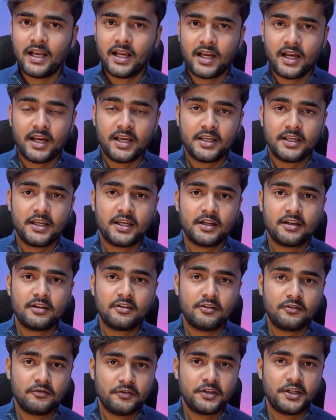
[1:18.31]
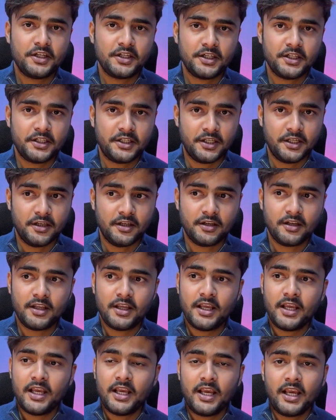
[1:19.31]
I can confidently tell
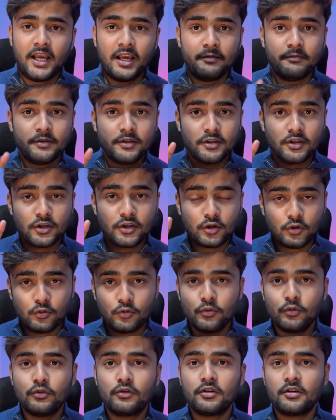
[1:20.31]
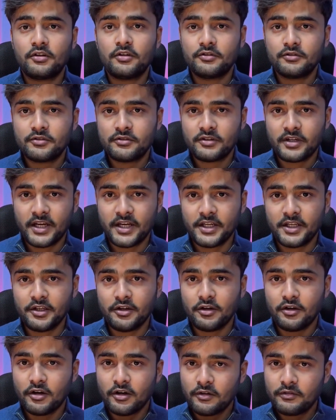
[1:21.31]
having a core
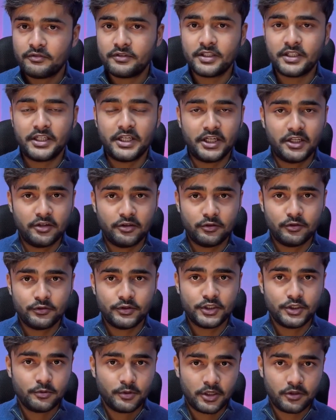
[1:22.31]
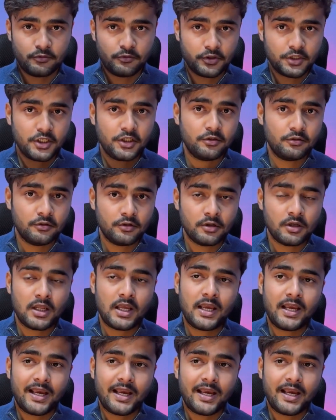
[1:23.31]
understanding of the technology you are working on